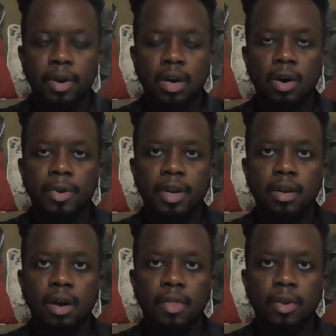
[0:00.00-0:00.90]
we're going to hone
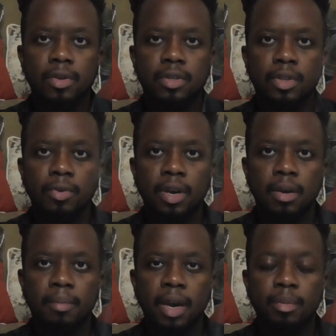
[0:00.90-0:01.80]
in on those
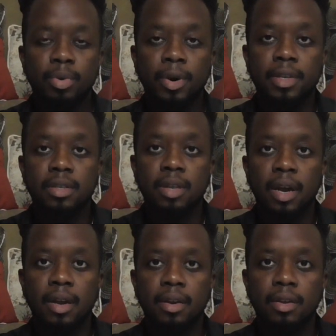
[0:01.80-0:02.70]
three main points
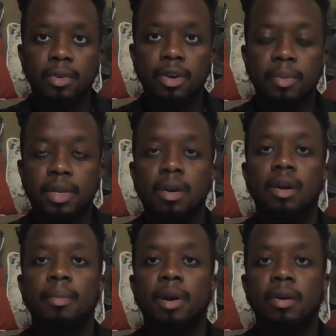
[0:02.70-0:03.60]
that you'll hear me
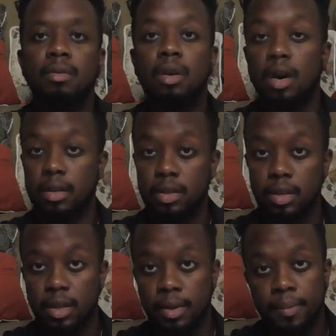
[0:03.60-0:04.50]
talk about
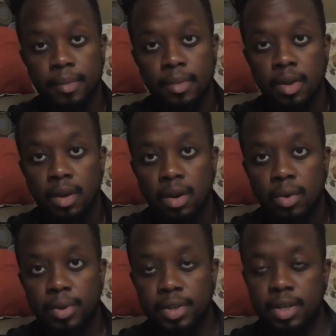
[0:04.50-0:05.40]
constantly,
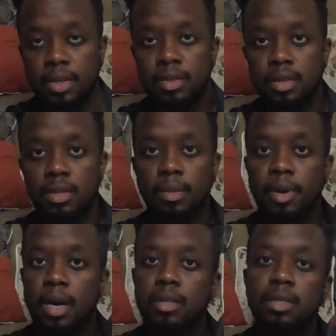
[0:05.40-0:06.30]
which is the
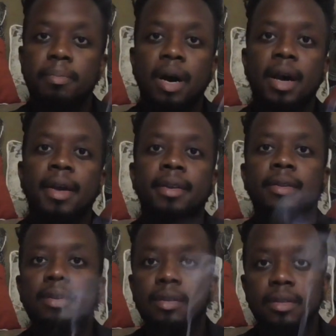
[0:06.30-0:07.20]
subconscious
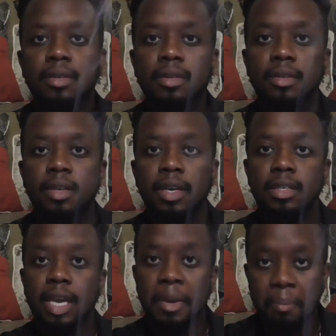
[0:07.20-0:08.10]
mind
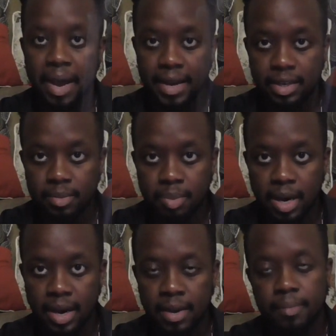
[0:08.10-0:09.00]
is impacted
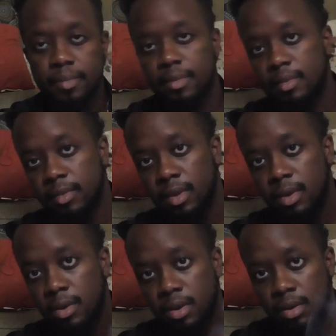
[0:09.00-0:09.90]
by
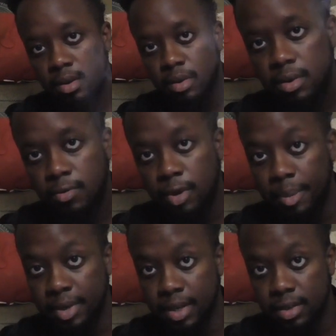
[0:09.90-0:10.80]

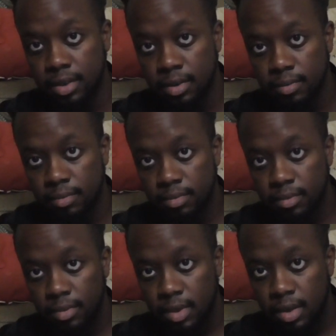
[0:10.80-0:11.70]

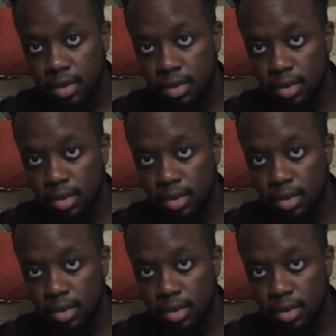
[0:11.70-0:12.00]
repetition,